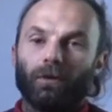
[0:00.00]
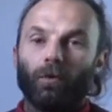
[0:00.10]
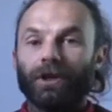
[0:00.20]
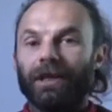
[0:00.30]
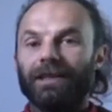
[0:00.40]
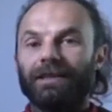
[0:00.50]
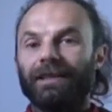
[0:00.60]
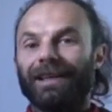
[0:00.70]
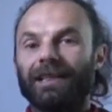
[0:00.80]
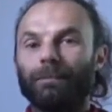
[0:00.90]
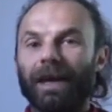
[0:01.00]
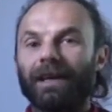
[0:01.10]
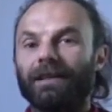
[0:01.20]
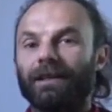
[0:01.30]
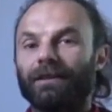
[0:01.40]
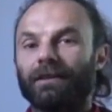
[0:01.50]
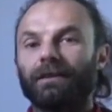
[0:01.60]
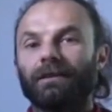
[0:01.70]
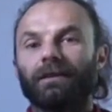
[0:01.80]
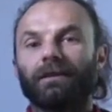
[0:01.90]
What is the expected
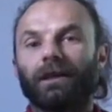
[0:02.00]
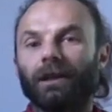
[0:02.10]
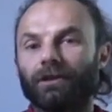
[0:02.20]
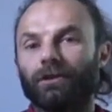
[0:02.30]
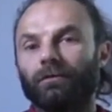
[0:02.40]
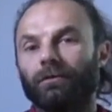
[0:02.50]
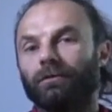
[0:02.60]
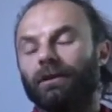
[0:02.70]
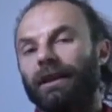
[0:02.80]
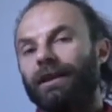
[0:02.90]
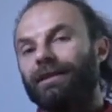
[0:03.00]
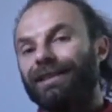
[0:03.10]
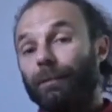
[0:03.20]
cultural and